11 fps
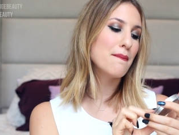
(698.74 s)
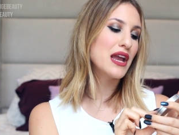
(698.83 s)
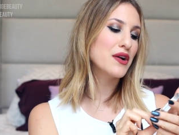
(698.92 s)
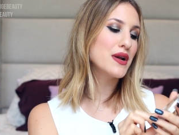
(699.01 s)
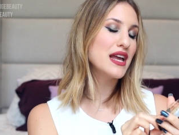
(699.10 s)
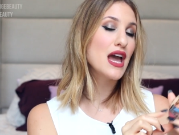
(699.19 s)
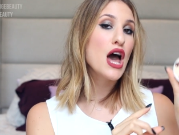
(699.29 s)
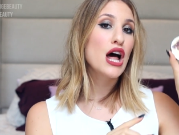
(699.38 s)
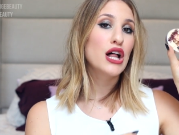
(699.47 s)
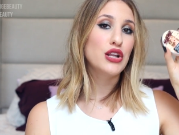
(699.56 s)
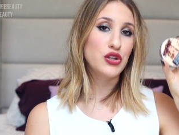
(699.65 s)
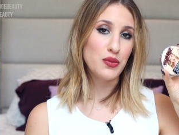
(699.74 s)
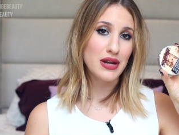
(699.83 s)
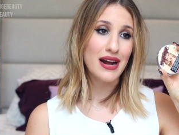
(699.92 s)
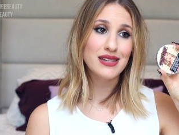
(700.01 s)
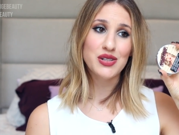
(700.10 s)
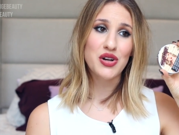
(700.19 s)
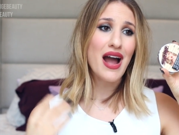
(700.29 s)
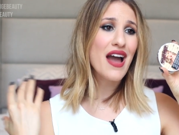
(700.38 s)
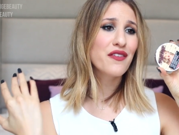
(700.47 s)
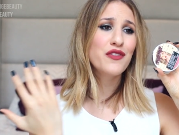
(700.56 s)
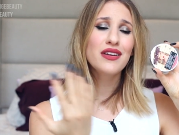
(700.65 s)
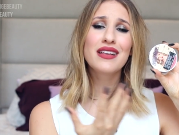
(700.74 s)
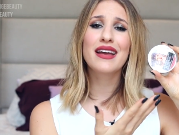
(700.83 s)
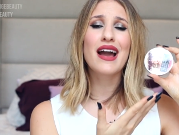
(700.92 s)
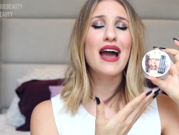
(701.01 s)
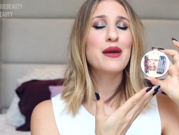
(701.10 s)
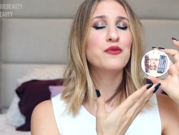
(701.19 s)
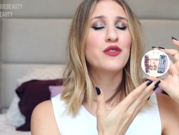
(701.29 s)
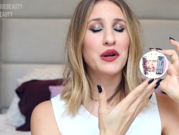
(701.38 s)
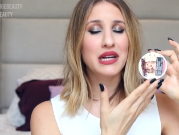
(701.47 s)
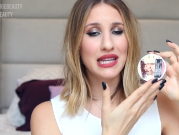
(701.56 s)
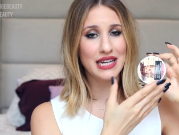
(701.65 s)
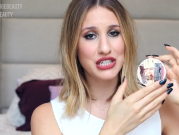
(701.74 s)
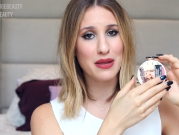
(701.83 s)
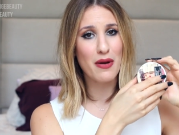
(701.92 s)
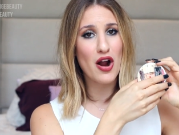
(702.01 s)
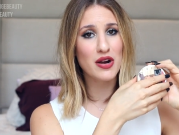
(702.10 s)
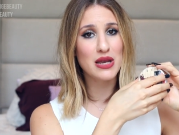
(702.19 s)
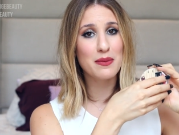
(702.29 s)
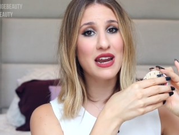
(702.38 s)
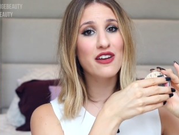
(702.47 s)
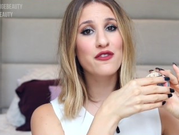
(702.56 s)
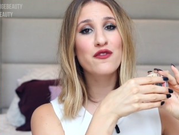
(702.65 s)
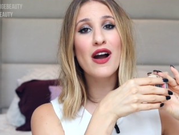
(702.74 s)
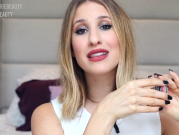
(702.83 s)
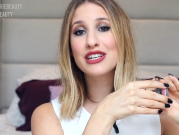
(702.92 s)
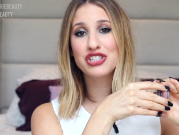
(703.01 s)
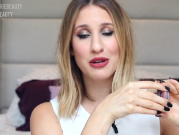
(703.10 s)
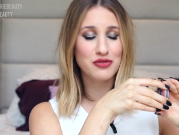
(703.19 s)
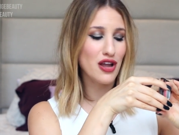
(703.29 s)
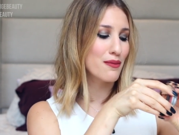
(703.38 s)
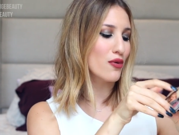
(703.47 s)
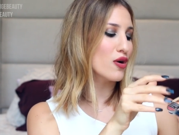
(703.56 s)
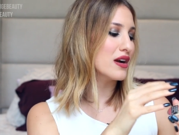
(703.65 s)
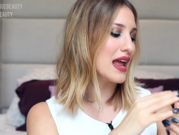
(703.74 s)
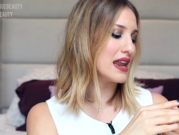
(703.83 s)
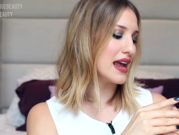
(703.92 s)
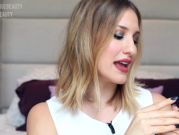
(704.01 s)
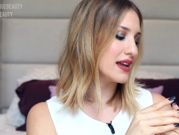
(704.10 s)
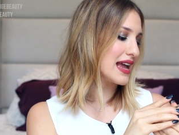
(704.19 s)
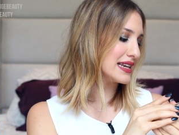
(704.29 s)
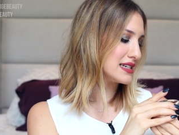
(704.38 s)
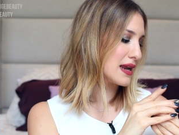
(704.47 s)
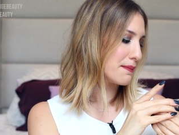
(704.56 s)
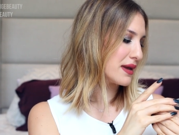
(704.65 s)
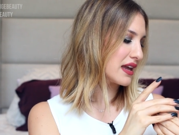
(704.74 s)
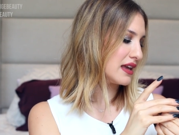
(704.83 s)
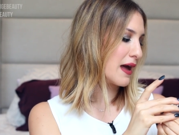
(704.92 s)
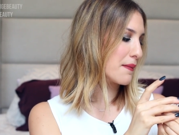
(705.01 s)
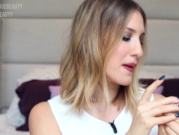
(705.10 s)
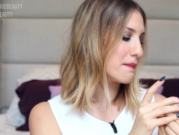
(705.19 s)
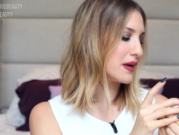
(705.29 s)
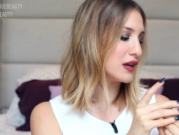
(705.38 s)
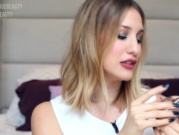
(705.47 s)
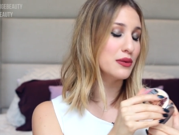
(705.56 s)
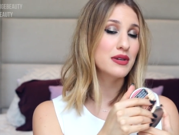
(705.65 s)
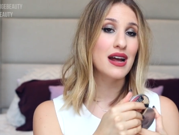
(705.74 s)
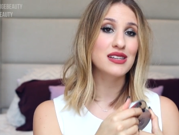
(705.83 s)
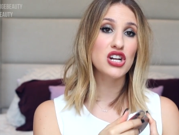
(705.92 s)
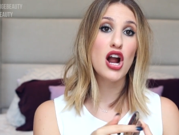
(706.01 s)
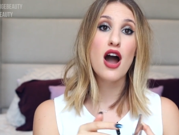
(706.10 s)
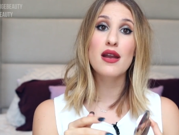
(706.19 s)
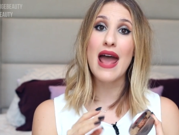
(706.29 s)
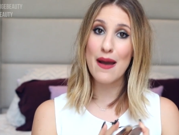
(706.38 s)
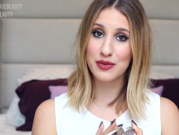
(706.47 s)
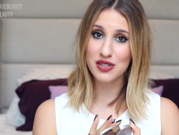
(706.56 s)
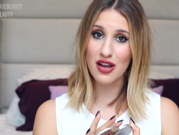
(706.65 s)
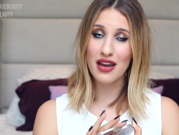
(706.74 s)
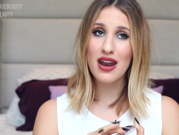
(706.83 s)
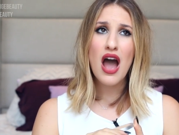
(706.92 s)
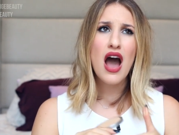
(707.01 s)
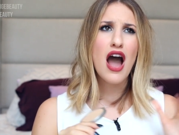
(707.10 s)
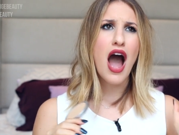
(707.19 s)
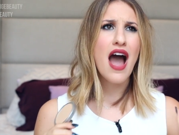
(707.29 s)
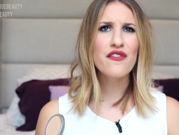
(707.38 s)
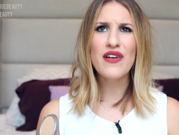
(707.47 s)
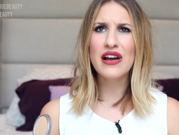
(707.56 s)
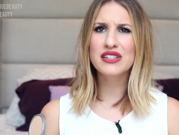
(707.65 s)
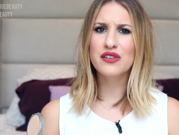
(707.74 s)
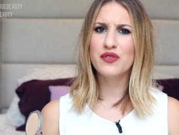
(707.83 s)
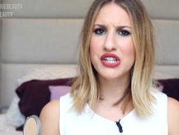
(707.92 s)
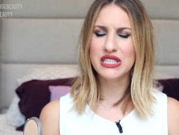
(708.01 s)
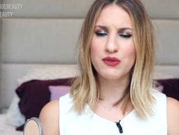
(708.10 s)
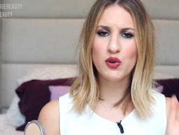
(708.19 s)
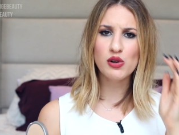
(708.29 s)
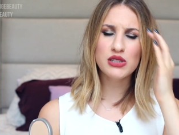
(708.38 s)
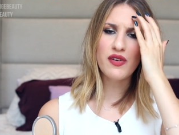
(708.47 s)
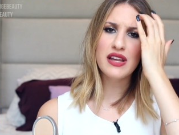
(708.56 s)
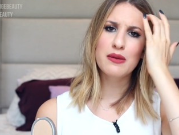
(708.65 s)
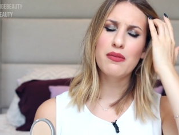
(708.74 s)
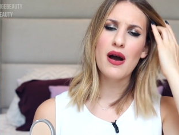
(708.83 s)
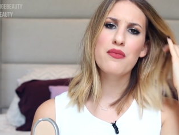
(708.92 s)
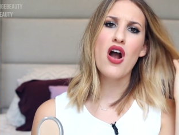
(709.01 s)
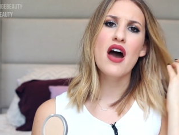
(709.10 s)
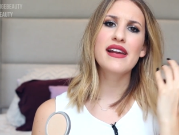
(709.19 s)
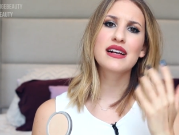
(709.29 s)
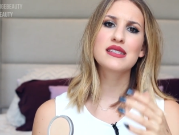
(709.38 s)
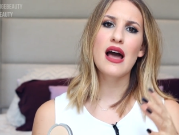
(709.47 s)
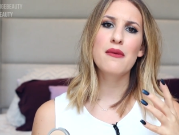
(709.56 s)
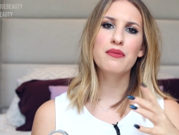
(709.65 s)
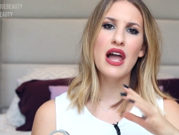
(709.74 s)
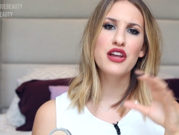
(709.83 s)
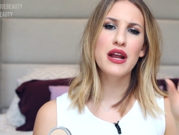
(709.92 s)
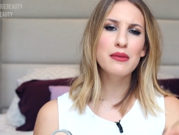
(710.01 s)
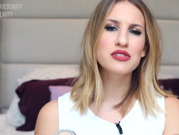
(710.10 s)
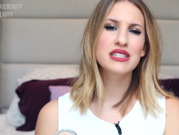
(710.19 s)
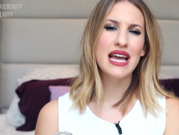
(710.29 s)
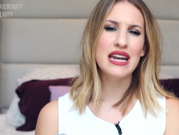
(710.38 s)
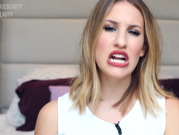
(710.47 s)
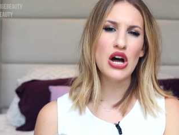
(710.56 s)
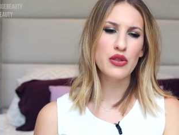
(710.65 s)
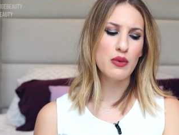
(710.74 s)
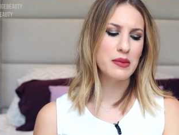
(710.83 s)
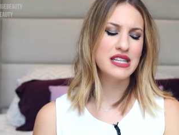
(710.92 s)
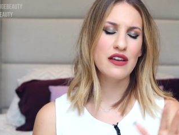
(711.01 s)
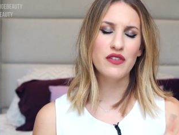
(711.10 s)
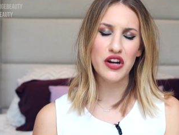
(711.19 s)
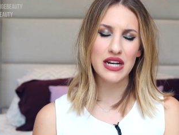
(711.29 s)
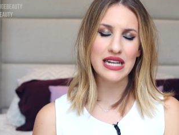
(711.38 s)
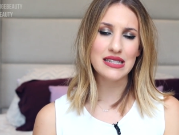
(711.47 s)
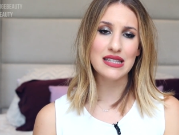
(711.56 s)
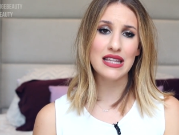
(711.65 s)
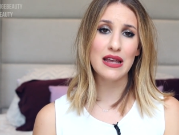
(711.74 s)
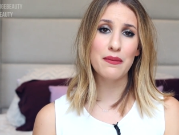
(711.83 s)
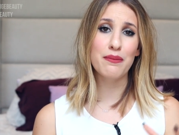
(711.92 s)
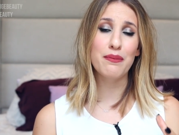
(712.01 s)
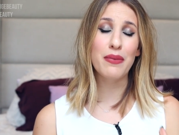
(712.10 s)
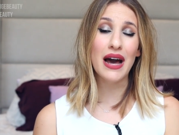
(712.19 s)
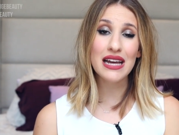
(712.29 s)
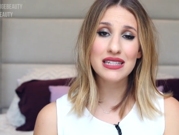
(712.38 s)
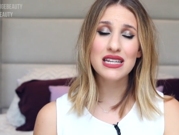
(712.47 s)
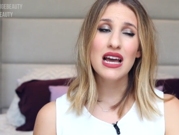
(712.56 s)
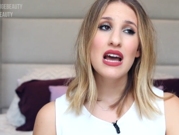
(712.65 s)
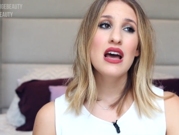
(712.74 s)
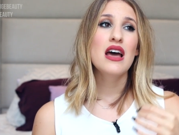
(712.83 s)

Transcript: Mary-Lou Manizer. I feel like I'm very late to the party, but I finally jumped on board and I ended up picking up Mary-Lou Manizer on Amazon. I found it very difficult to find theBalm products. Um, you're able to get it on the website very easily, but